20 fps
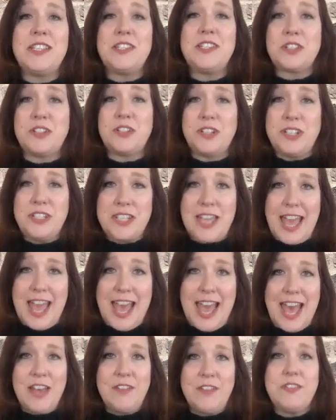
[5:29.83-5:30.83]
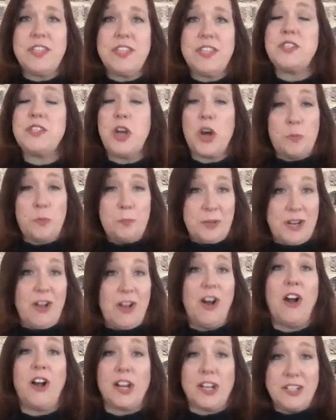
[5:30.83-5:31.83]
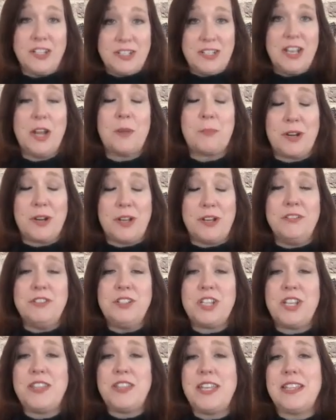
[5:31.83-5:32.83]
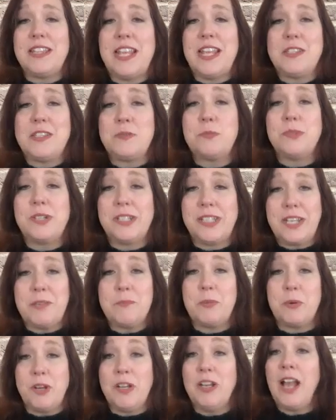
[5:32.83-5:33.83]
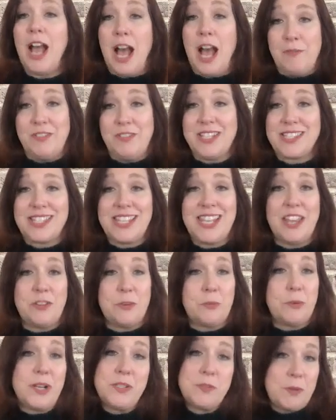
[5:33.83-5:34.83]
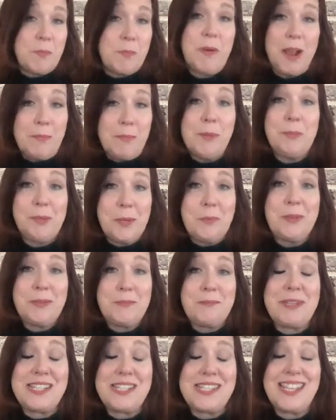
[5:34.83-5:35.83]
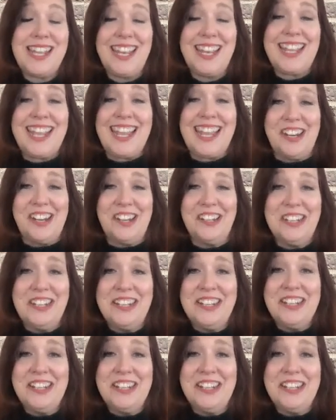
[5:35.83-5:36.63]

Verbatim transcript: It's good to have this open heart approach. I think that's really important obviously, otherwise we probably wouldn't be sitting here.